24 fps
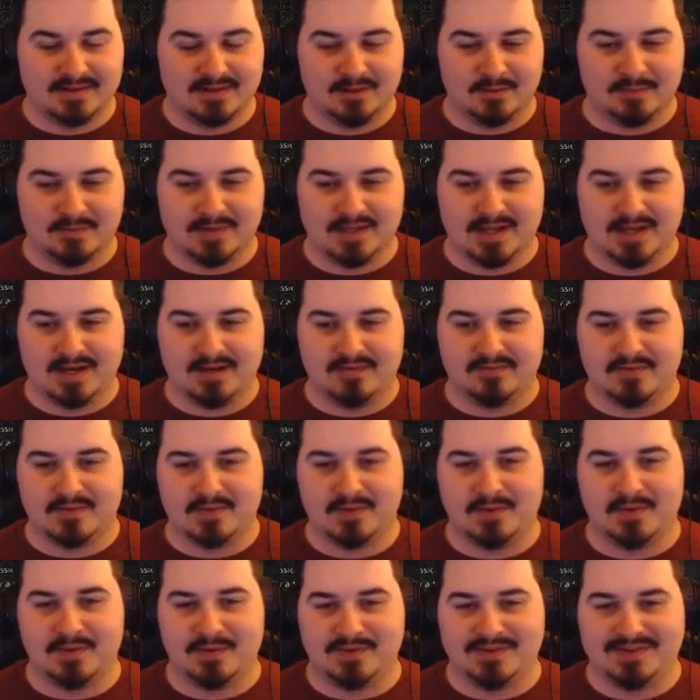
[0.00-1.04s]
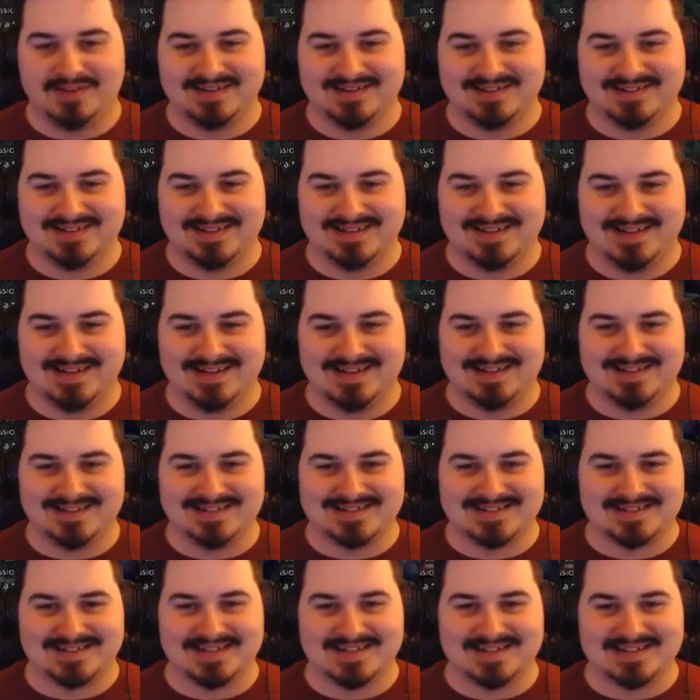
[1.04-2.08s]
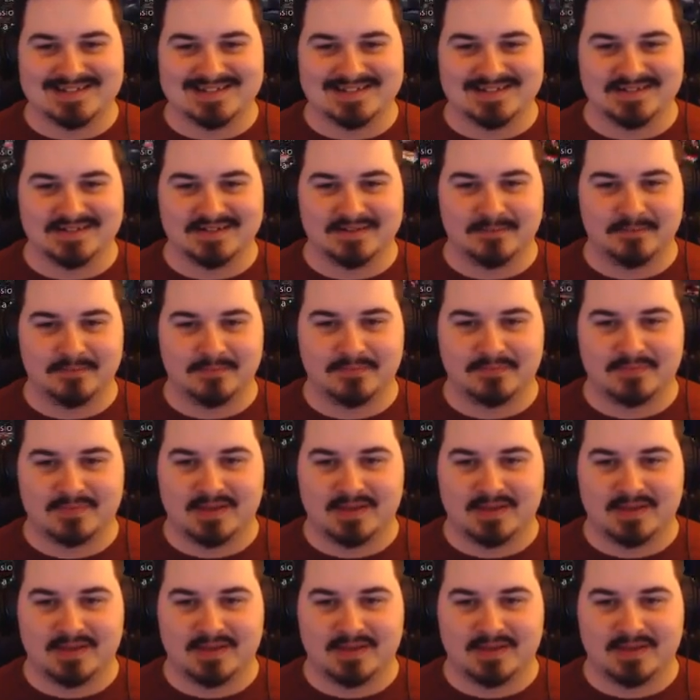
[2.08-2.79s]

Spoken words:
Nope, not enough gold. That's gonna suck.